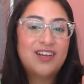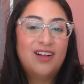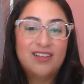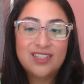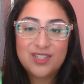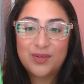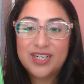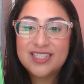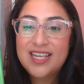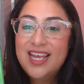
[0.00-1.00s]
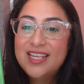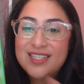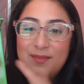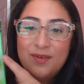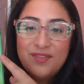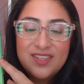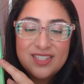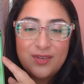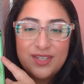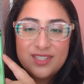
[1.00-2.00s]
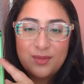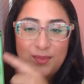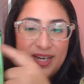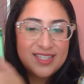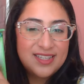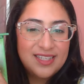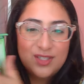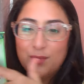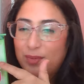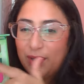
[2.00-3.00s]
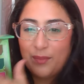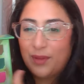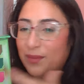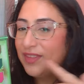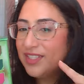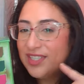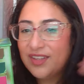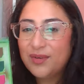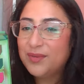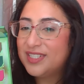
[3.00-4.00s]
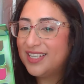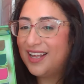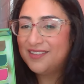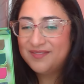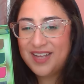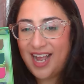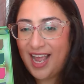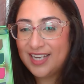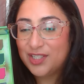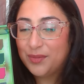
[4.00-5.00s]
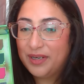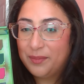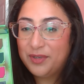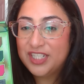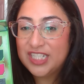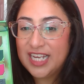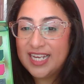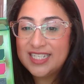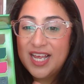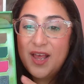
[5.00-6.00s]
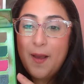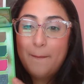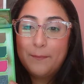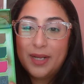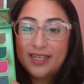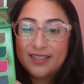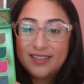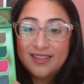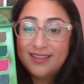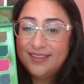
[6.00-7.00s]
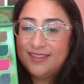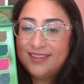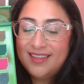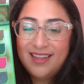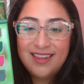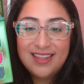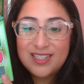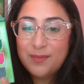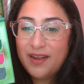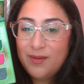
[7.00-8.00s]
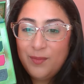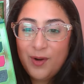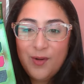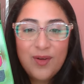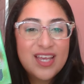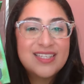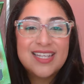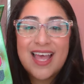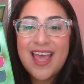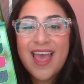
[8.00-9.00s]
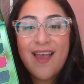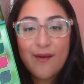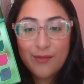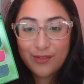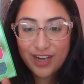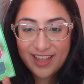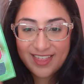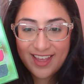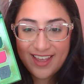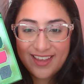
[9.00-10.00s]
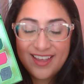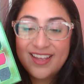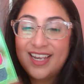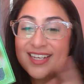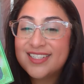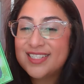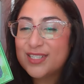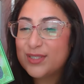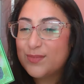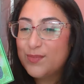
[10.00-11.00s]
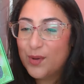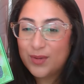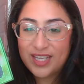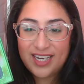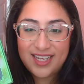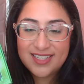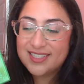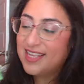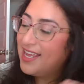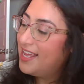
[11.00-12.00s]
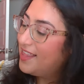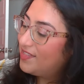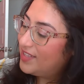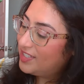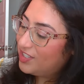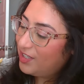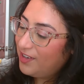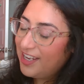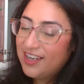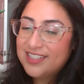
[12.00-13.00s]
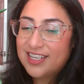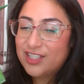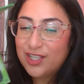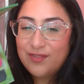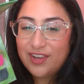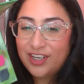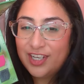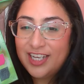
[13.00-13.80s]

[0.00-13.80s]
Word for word: color stories. Some of these greens surprisingly don't play well with each other, which I don't appreciate. But this bottom row is everything. Like smokiness. This shade right here is actually very